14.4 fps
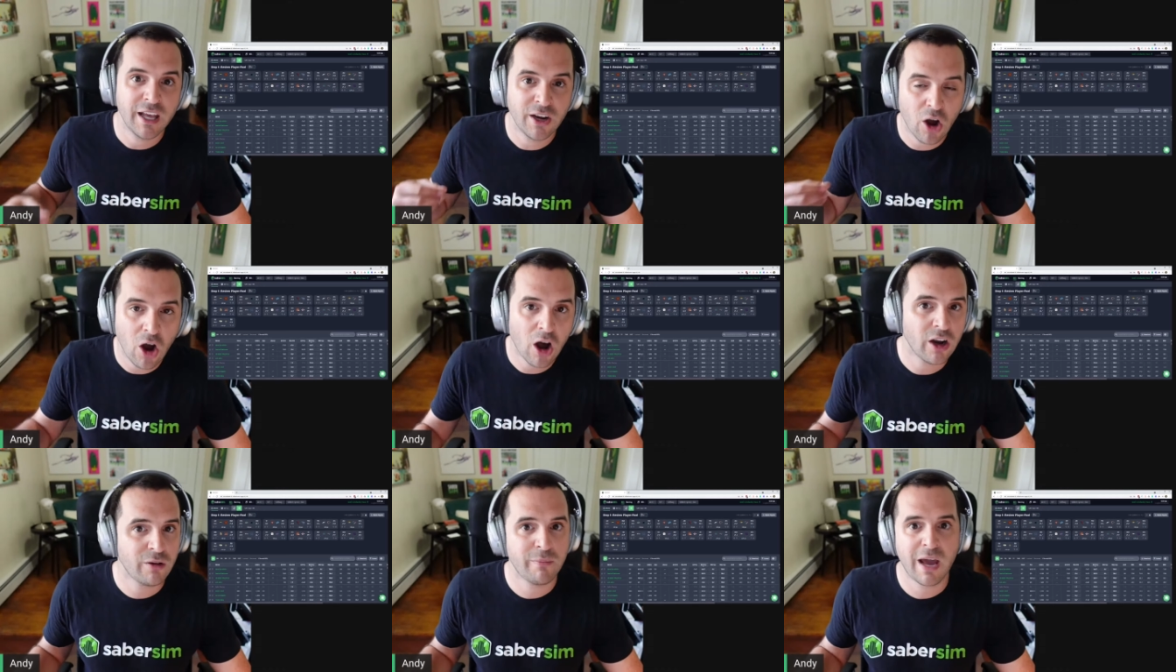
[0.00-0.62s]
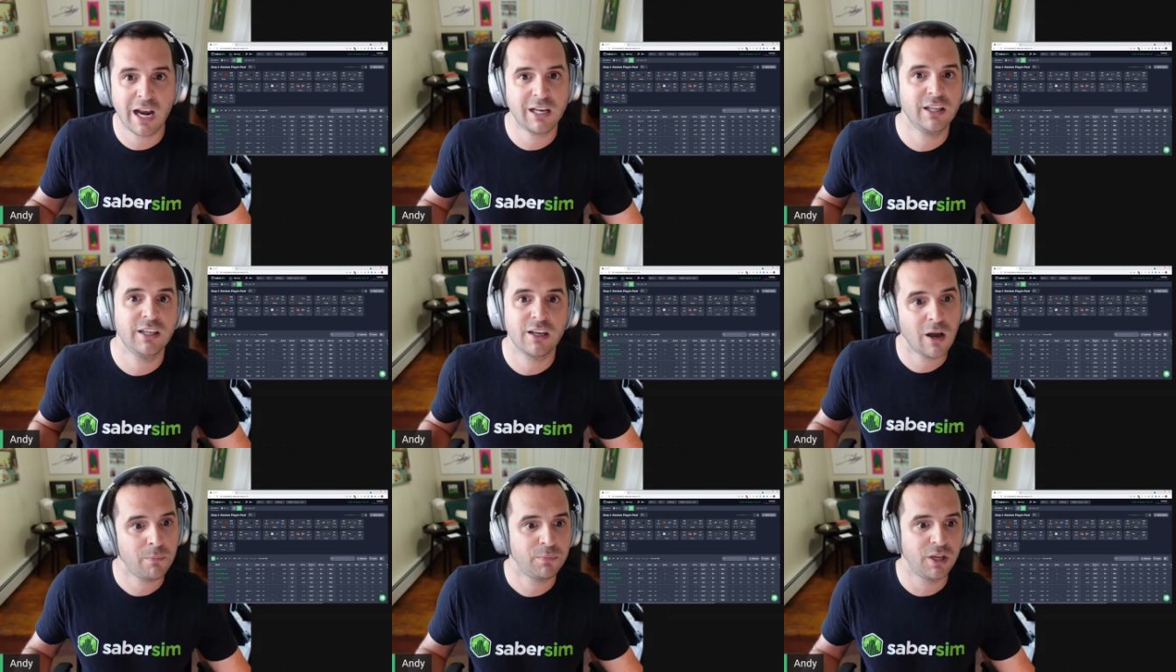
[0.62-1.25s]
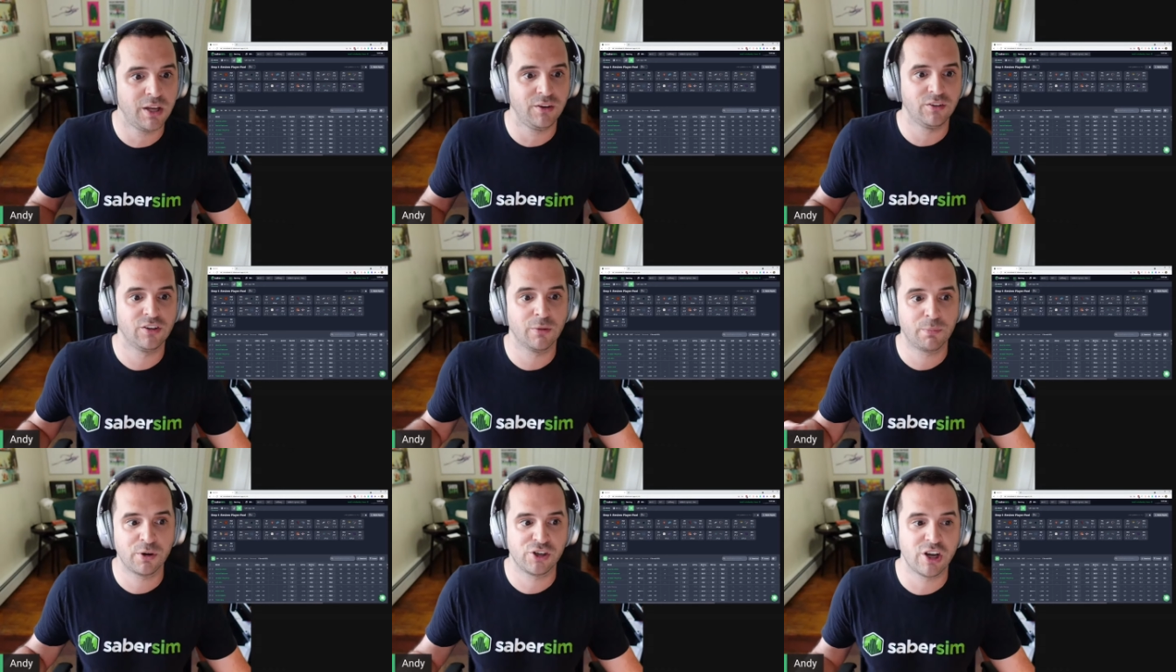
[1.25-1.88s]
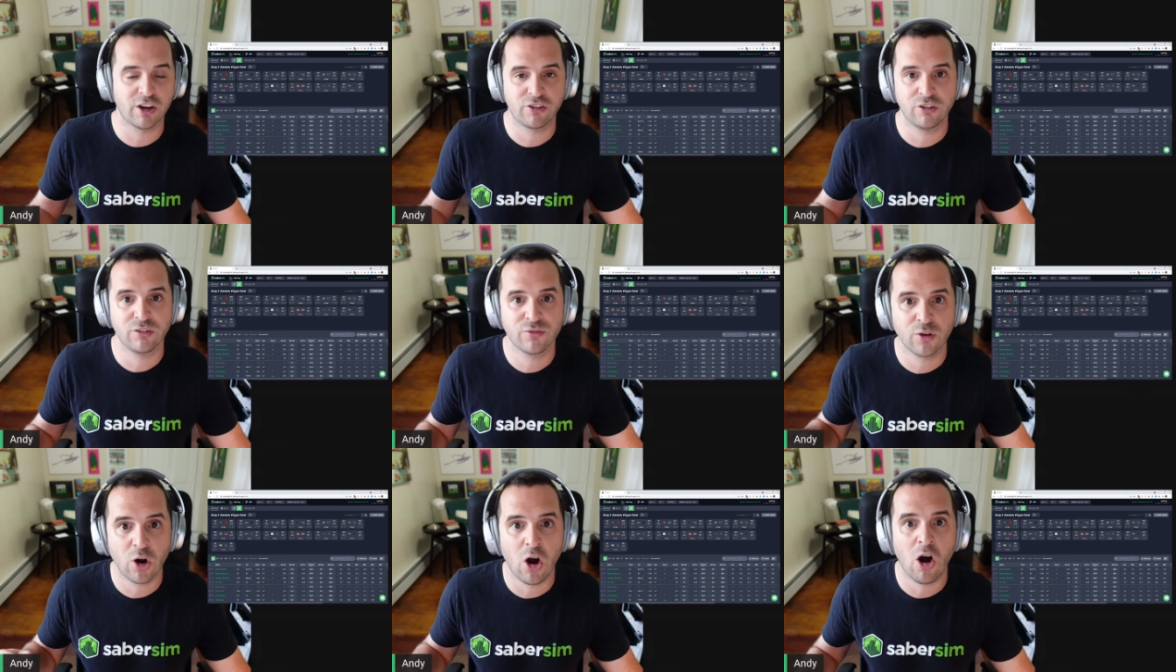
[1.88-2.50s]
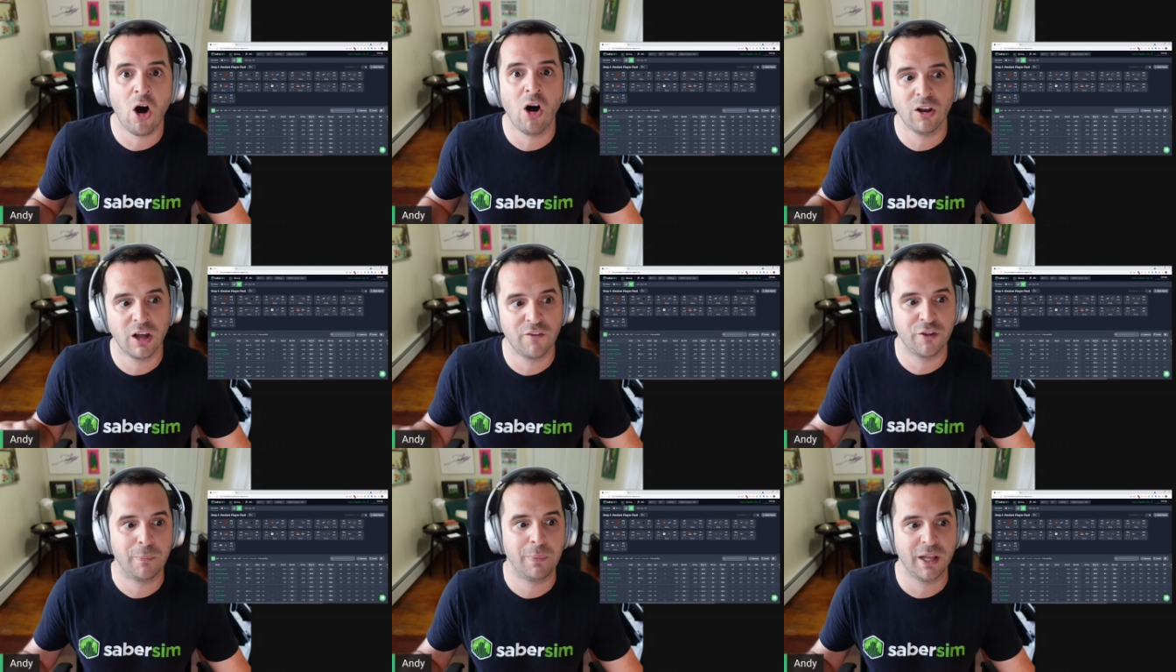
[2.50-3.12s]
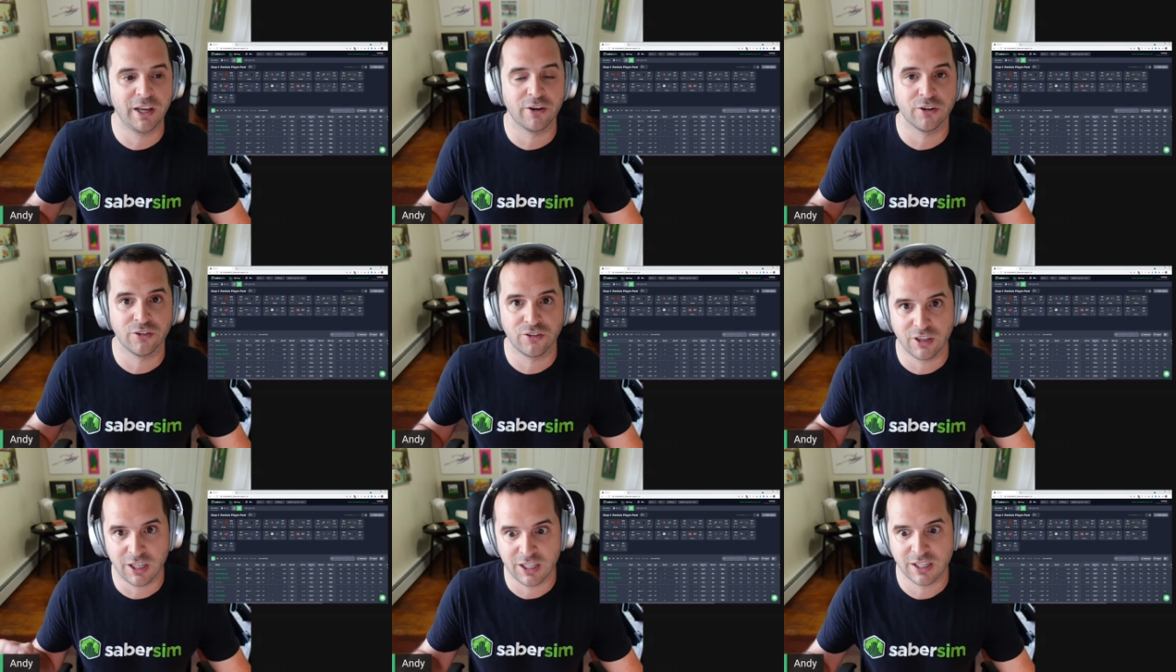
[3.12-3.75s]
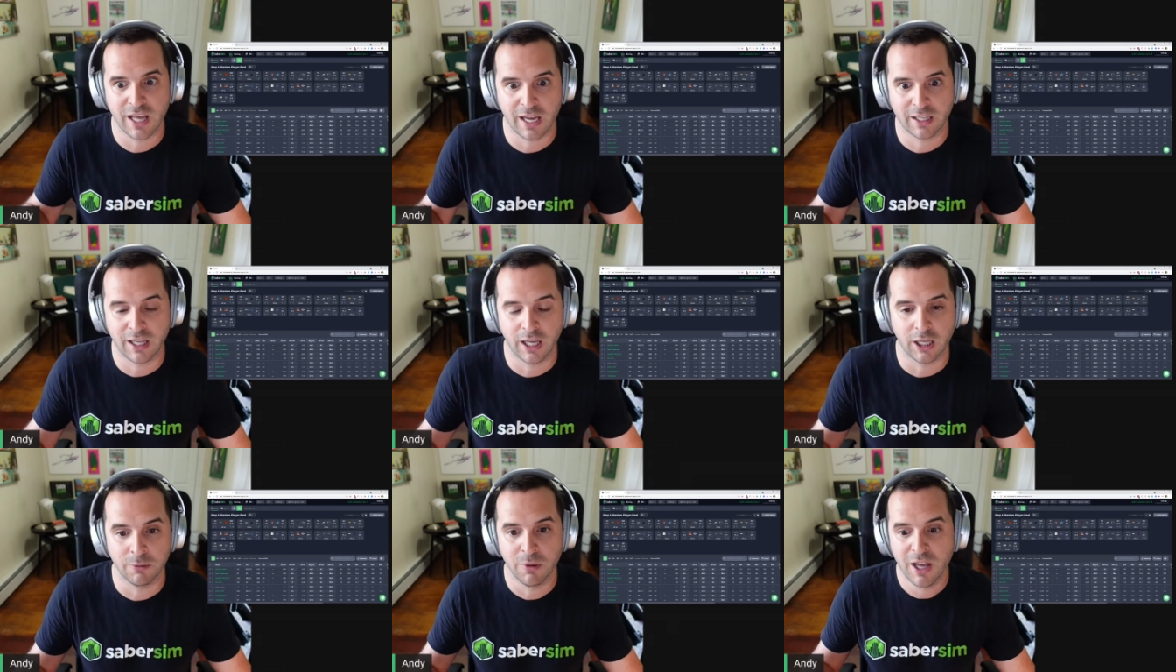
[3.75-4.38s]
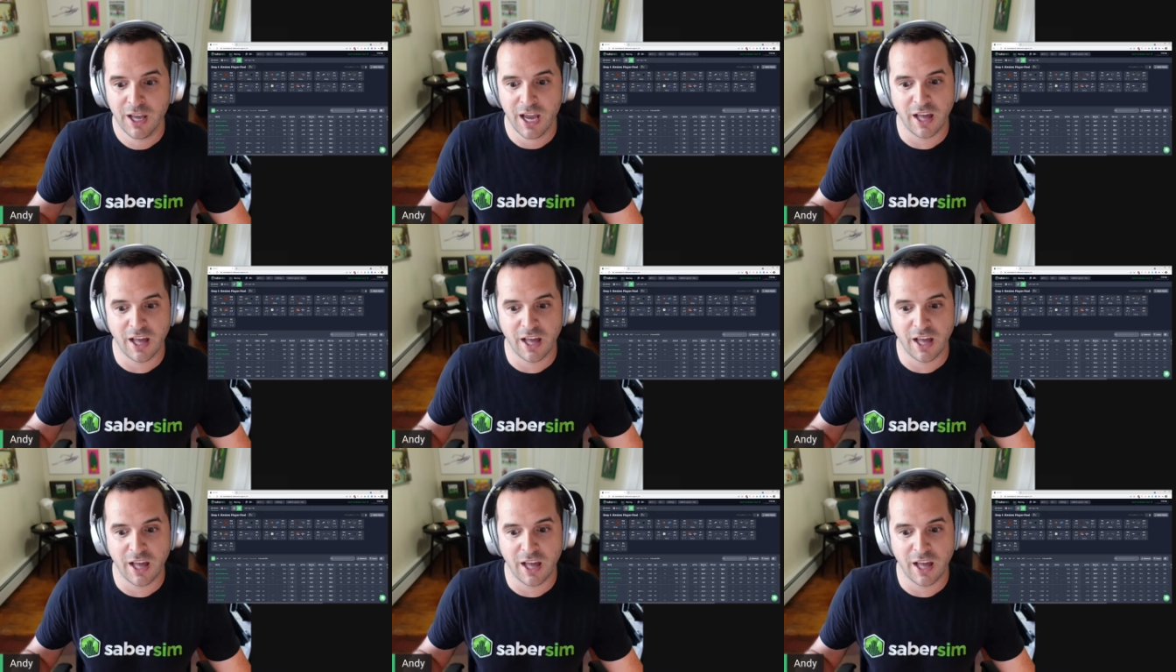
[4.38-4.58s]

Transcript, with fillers: and automatically update the projections for all of the players in that game.